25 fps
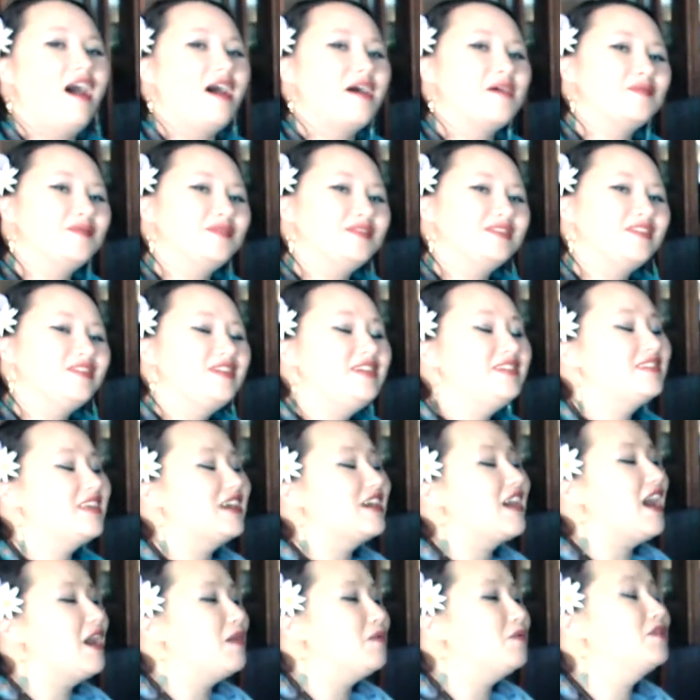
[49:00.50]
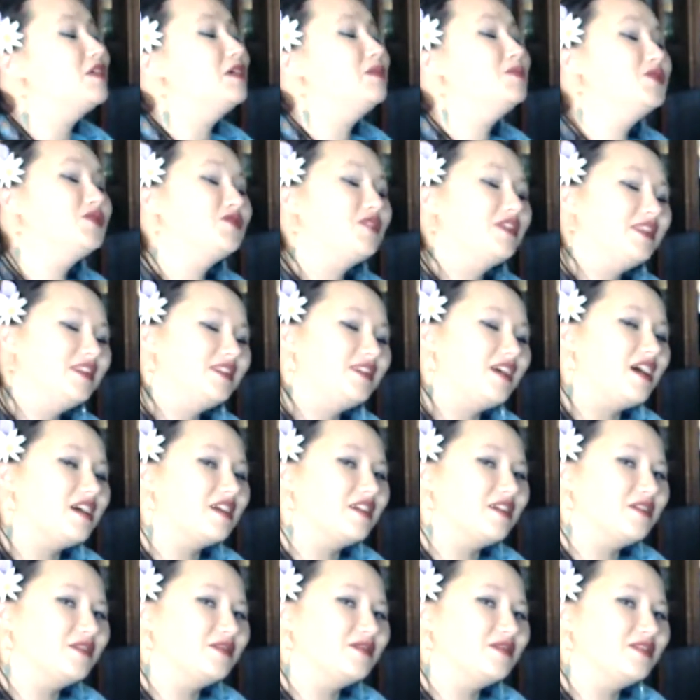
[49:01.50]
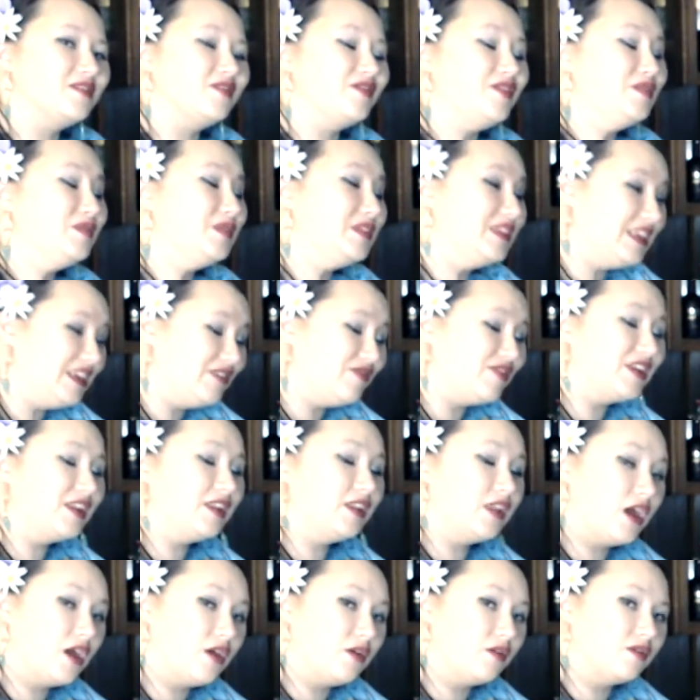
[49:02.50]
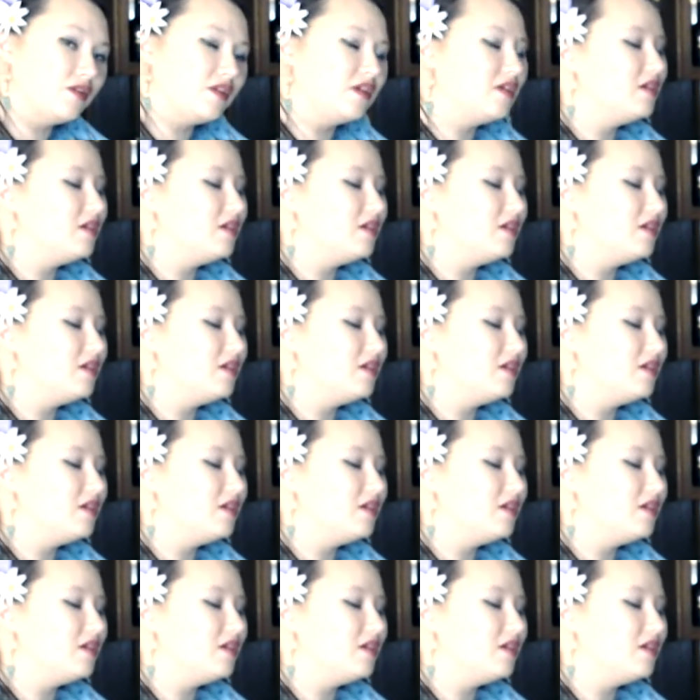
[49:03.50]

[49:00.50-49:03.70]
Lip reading: So he's like, I will come shred the tacos and leave it alone.